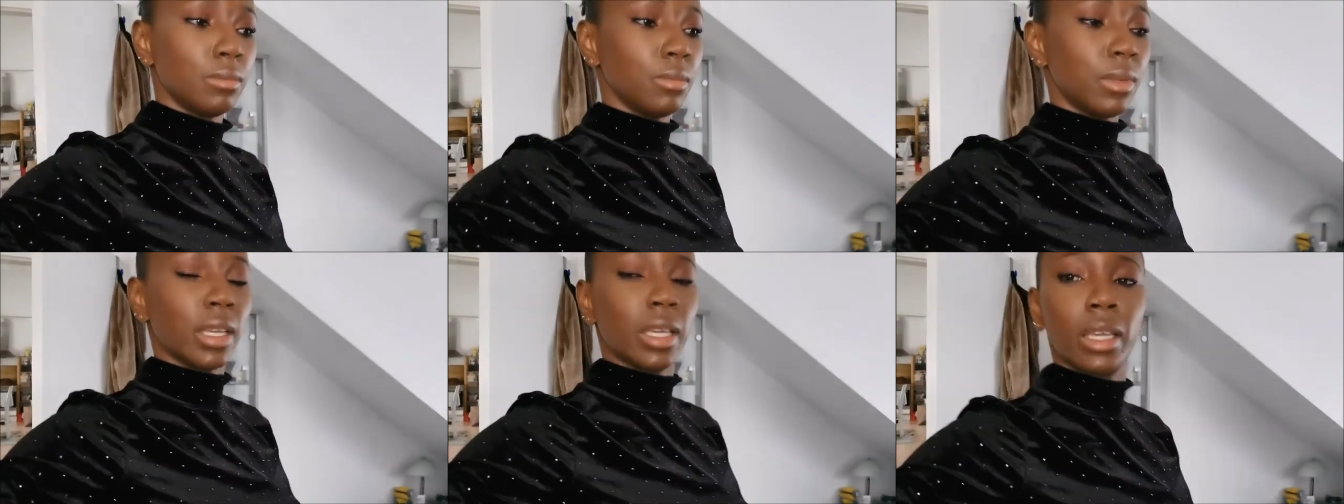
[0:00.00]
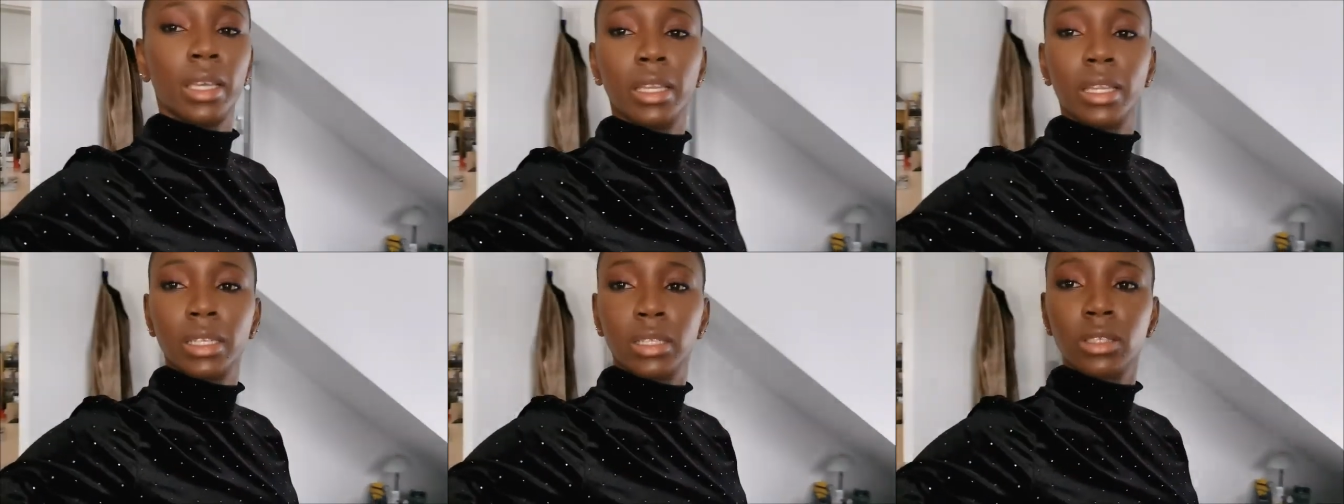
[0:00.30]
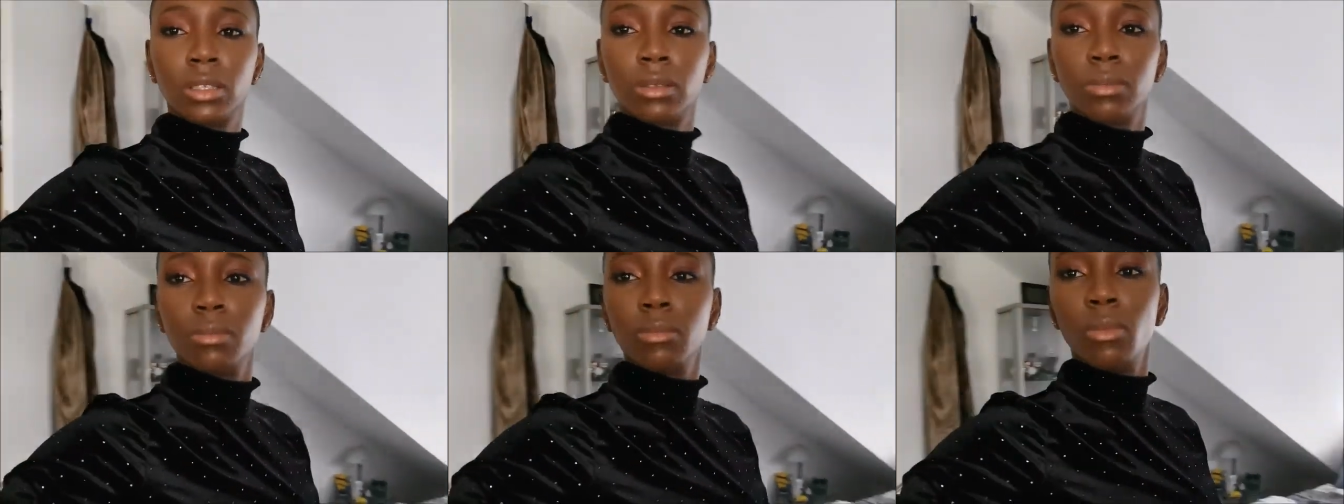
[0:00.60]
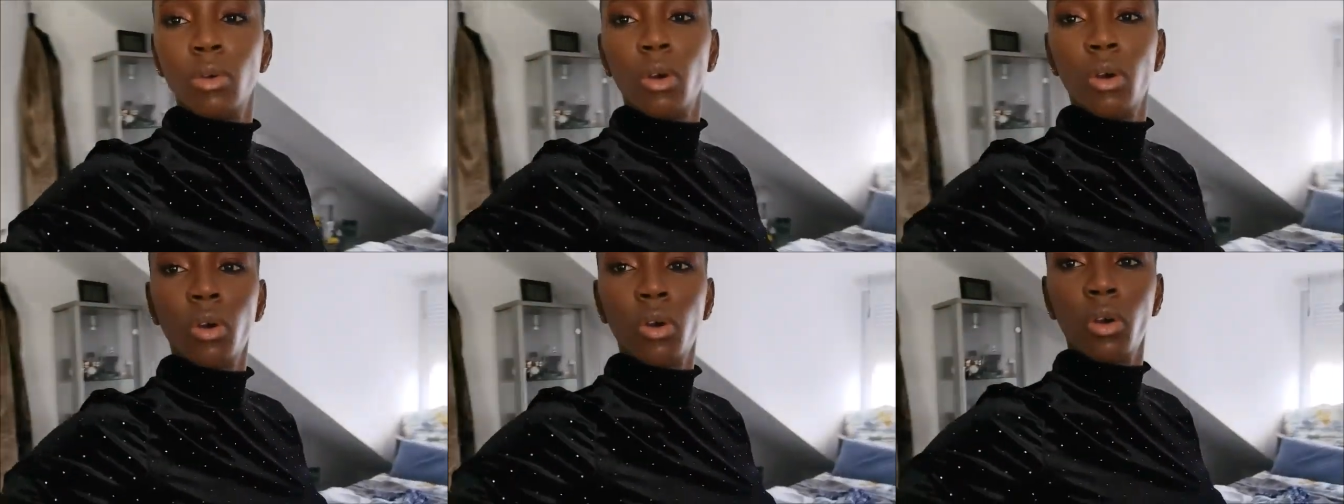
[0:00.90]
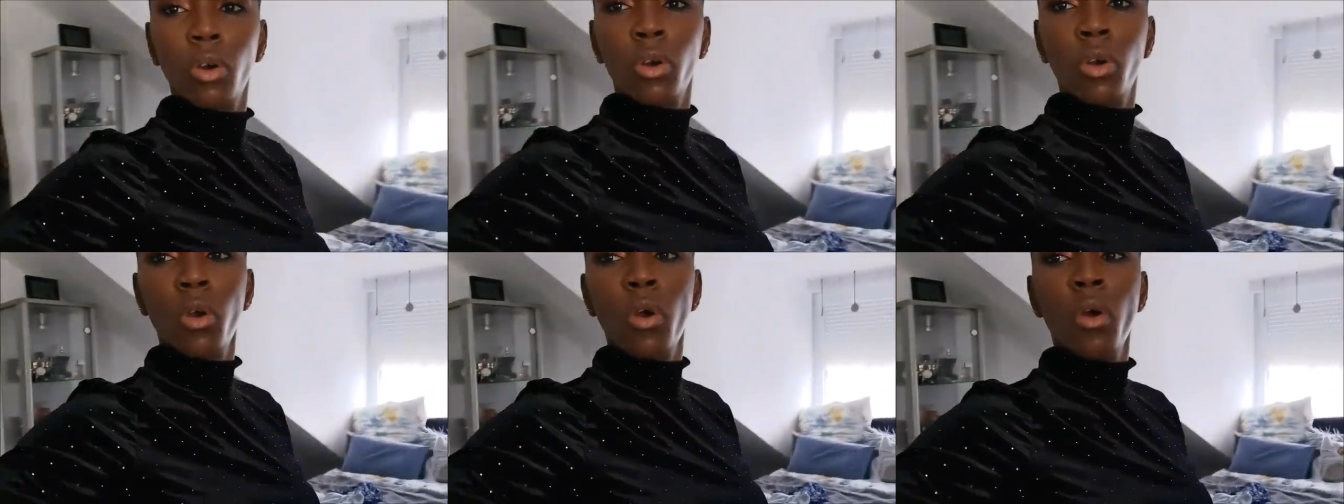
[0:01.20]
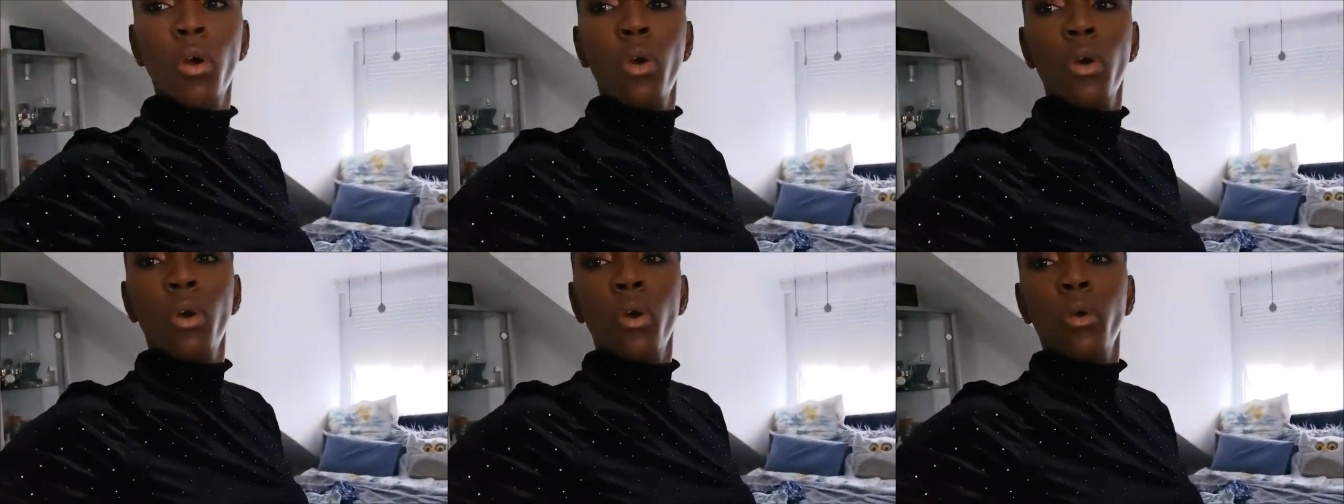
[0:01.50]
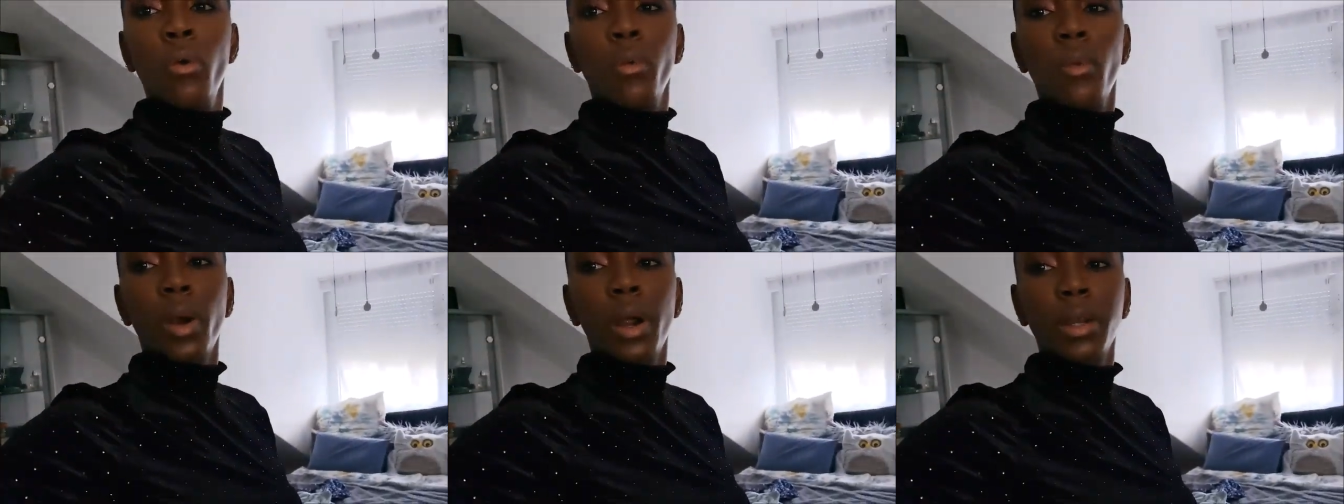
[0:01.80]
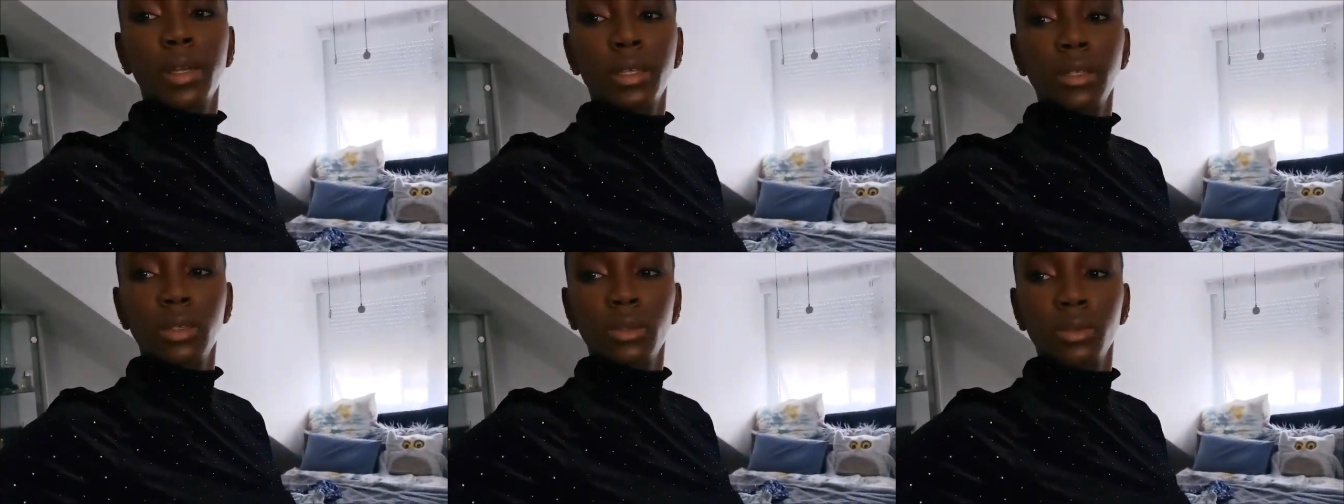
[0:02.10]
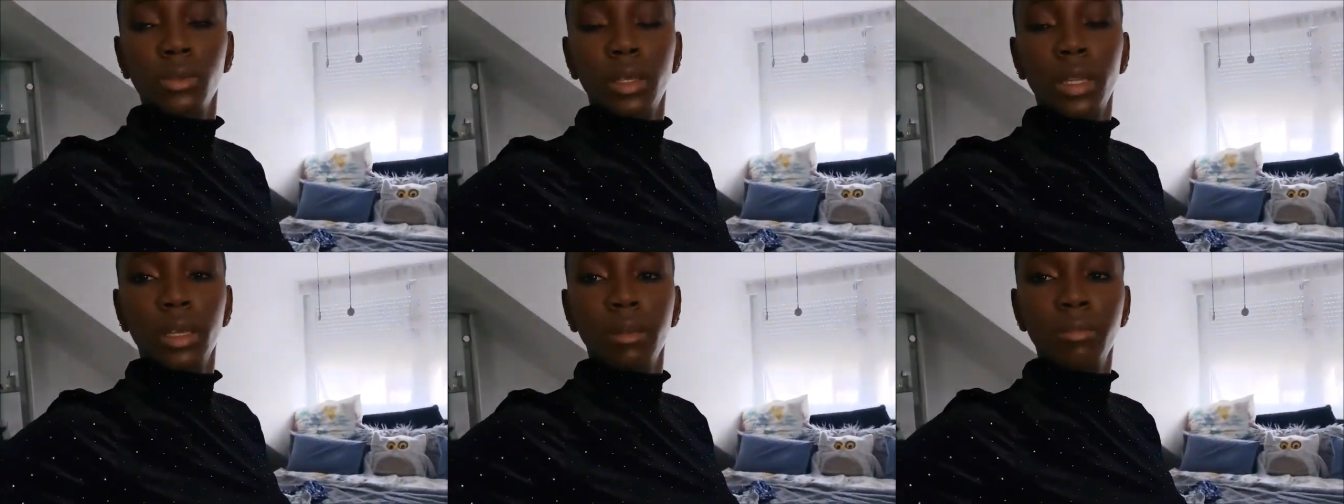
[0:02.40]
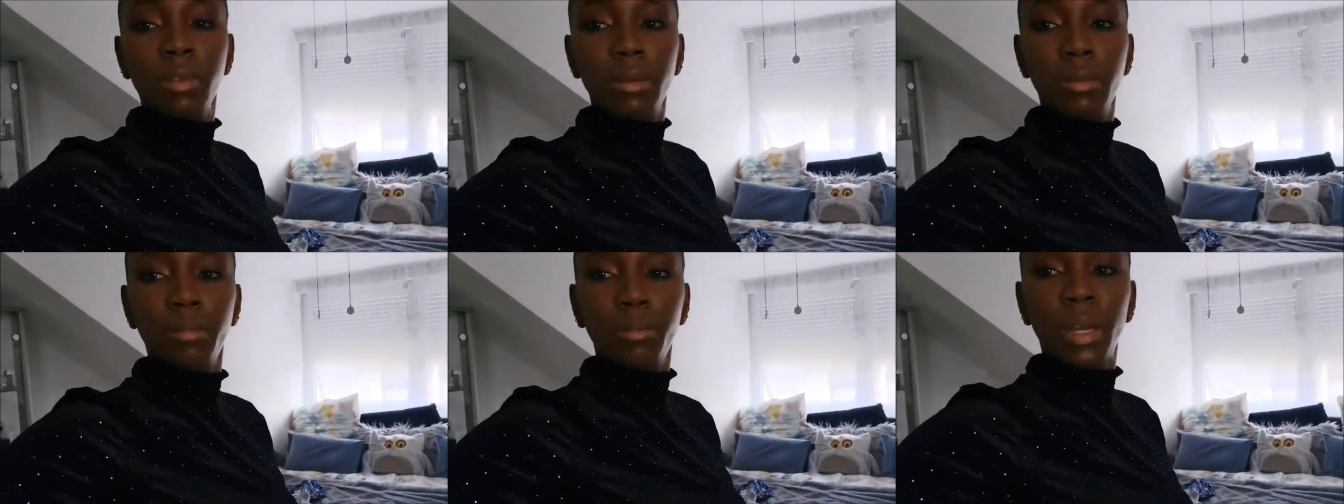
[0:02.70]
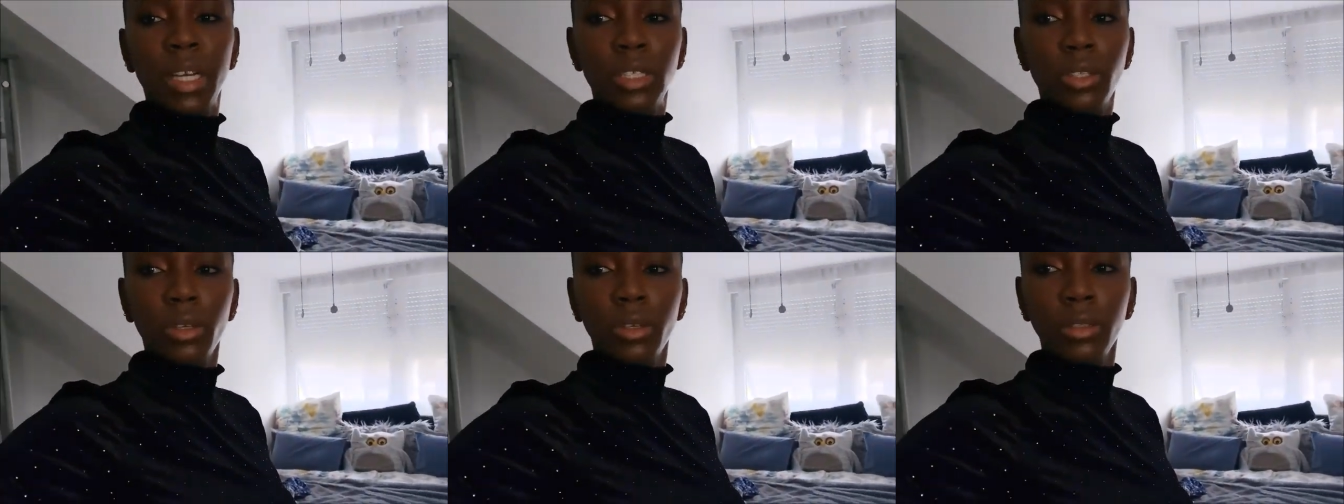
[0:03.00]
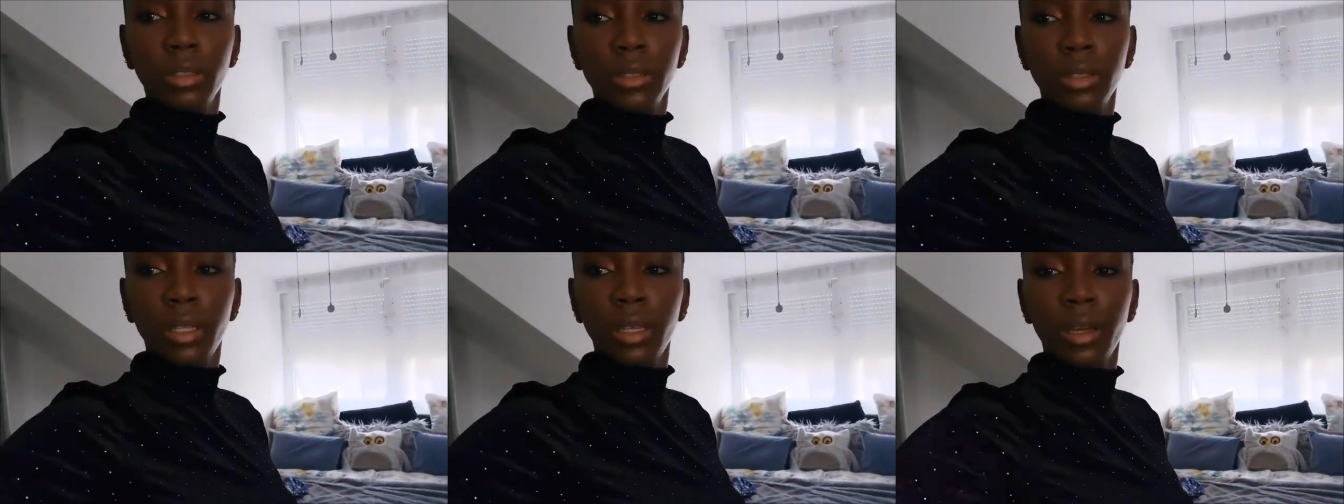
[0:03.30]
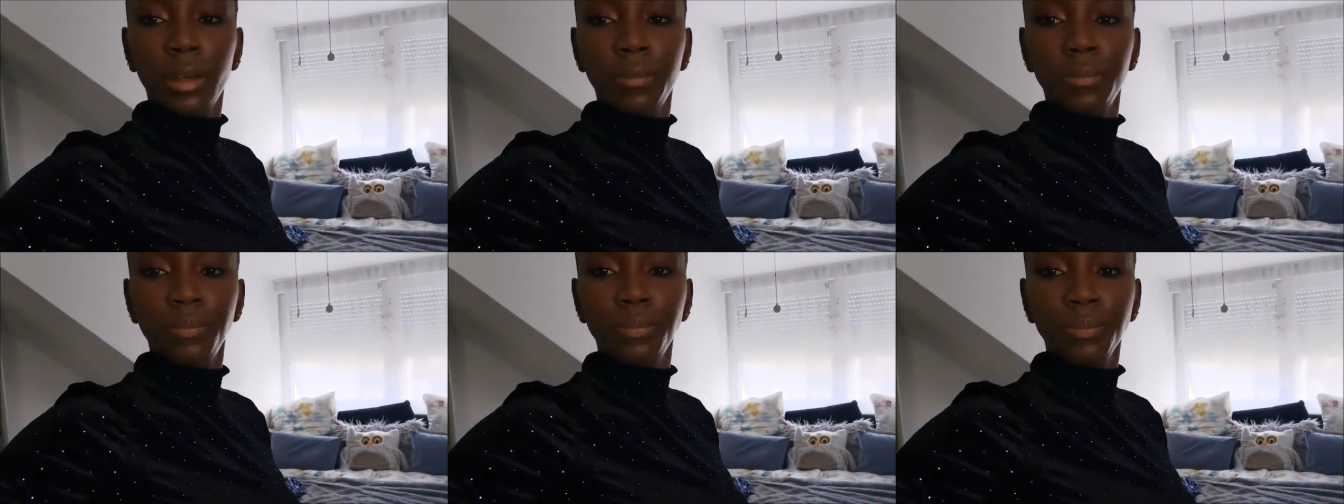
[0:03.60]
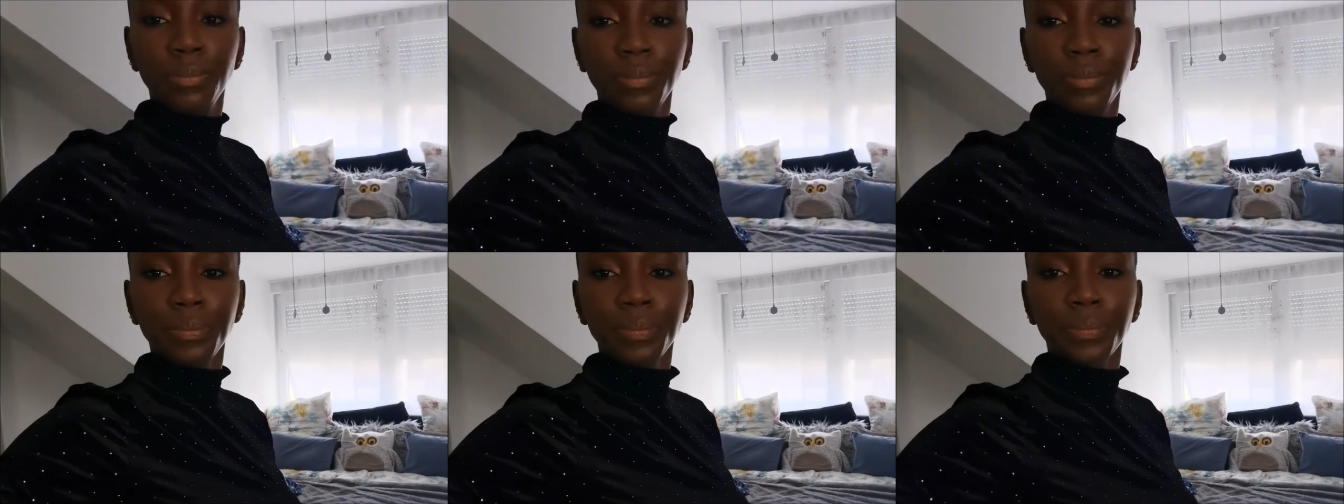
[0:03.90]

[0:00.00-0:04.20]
making it more worse. So let me button them,